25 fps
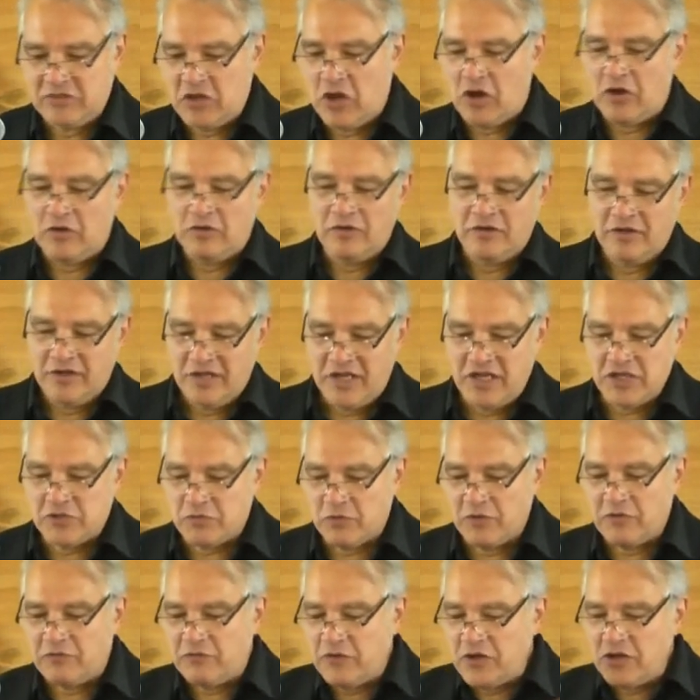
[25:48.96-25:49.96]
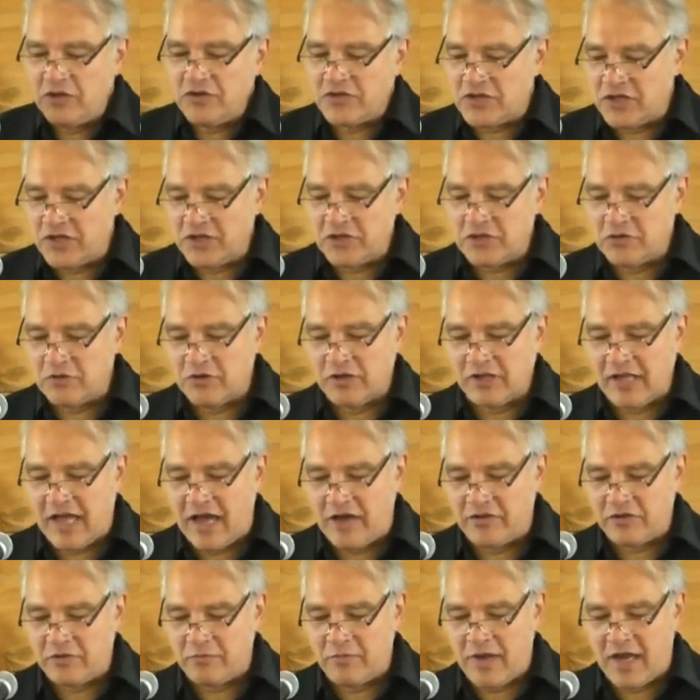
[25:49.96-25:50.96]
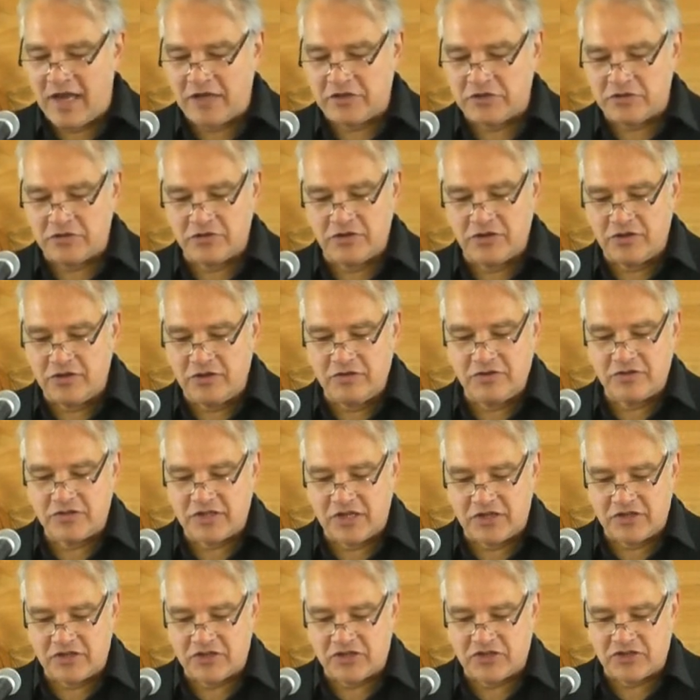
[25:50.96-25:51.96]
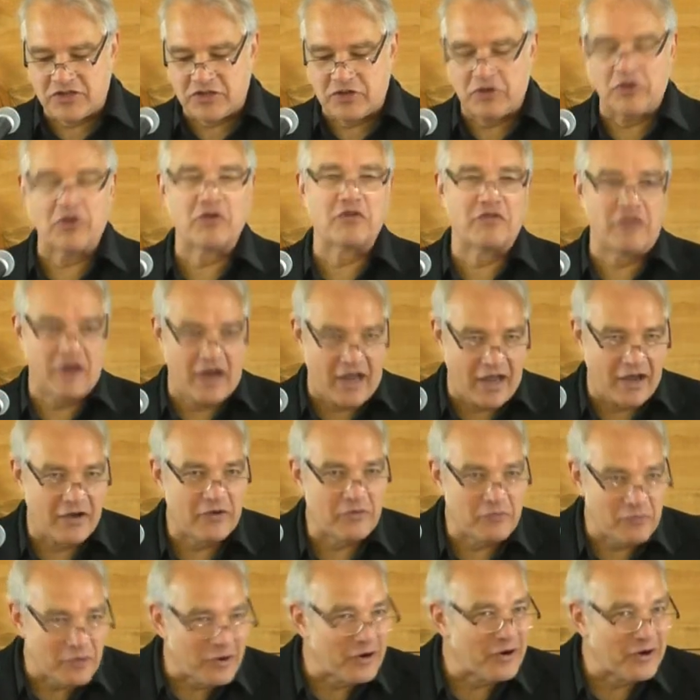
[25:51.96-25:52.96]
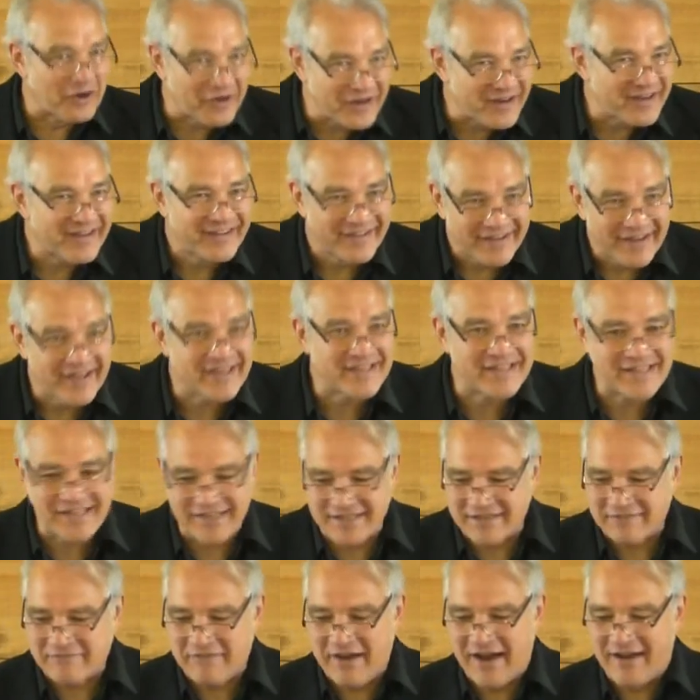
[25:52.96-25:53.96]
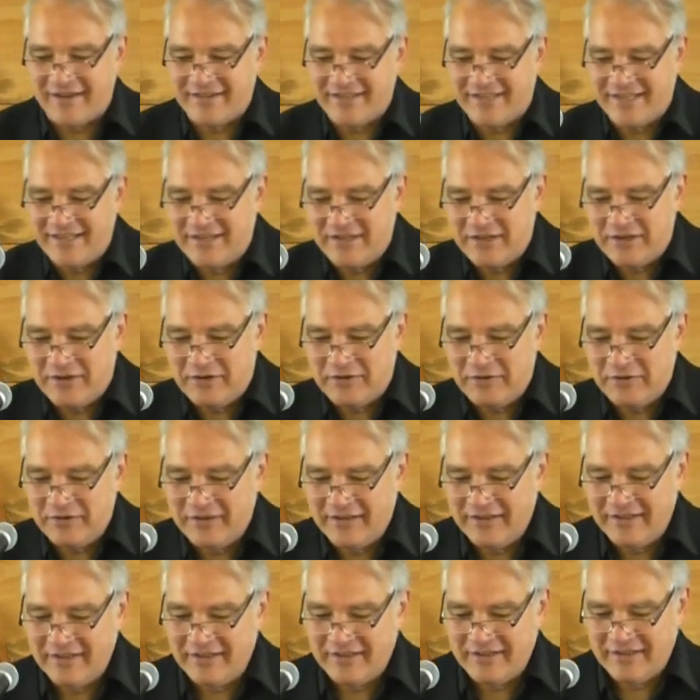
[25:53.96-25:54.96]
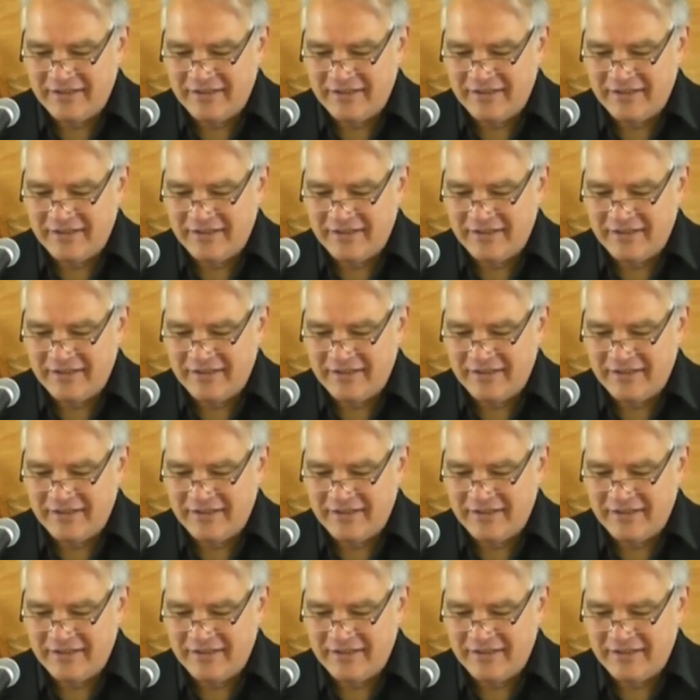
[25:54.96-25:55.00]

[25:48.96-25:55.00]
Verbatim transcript: No, he's refusing to allow the master to do such servile work as he's about to do.